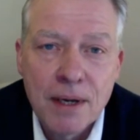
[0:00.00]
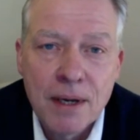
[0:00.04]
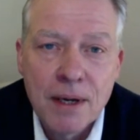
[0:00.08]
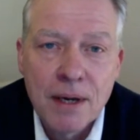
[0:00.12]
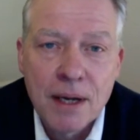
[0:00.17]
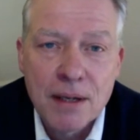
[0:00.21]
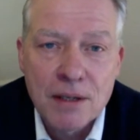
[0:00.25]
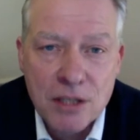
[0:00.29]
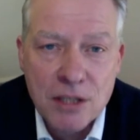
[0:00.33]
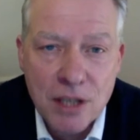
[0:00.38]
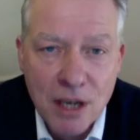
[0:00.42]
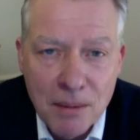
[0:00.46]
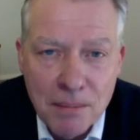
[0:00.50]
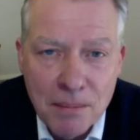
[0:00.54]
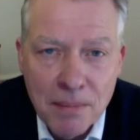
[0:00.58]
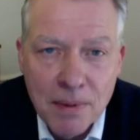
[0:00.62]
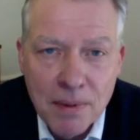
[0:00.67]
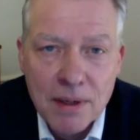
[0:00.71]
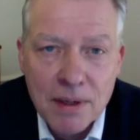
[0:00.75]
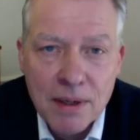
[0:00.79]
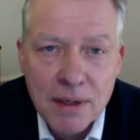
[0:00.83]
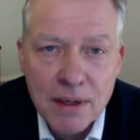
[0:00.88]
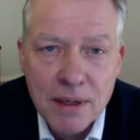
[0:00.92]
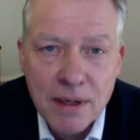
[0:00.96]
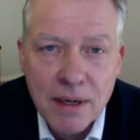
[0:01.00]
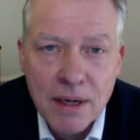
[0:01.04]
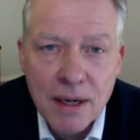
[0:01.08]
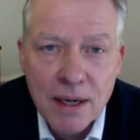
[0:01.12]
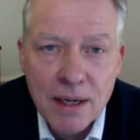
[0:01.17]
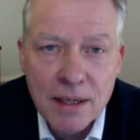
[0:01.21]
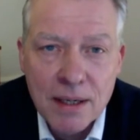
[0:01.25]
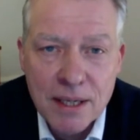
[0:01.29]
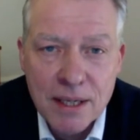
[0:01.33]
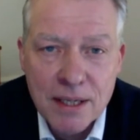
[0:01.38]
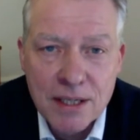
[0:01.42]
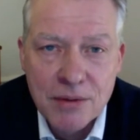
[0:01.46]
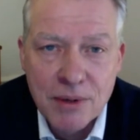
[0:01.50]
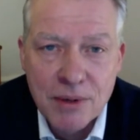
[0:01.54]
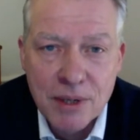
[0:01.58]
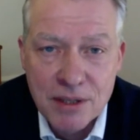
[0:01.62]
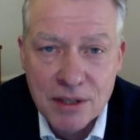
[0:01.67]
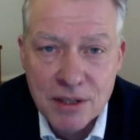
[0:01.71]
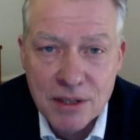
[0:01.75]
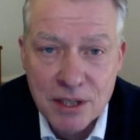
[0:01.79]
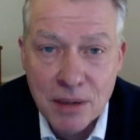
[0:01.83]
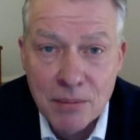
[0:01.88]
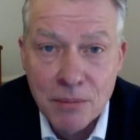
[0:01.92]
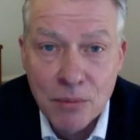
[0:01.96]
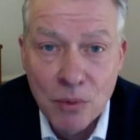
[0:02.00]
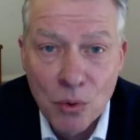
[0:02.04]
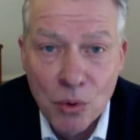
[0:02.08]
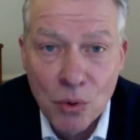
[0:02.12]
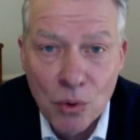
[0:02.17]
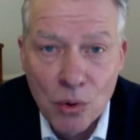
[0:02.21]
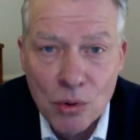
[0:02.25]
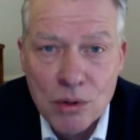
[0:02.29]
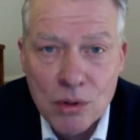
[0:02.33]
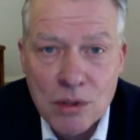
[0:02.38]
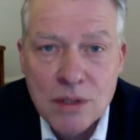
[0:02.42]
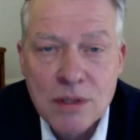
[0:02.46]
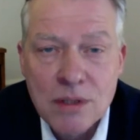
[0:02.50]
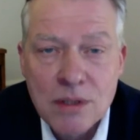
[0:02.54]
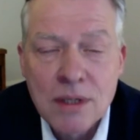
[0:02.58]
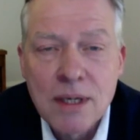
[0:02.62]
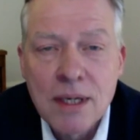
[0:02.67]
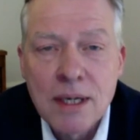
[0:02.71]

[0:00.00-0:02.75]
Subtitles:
in some districts, in some wards,